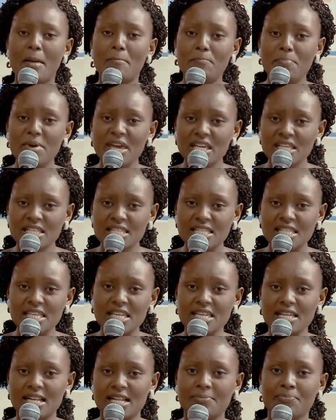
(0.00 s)
Be
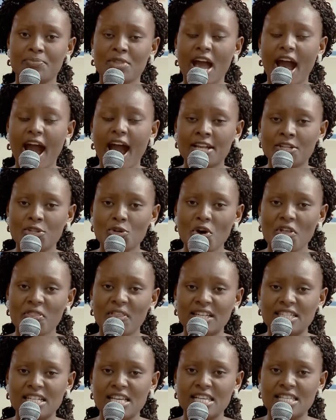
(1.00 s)
still and know
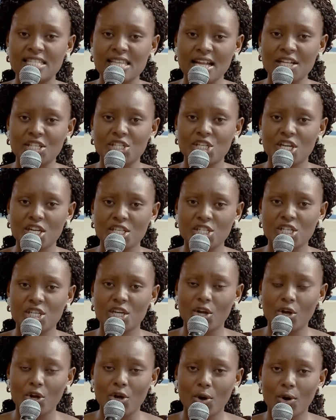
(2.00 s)
that He is
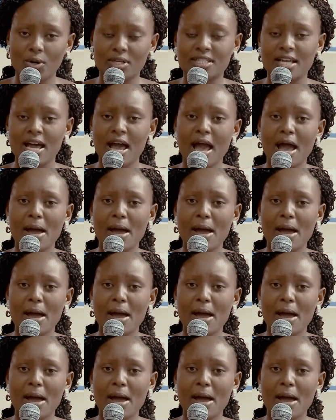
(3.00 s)
unchanging God.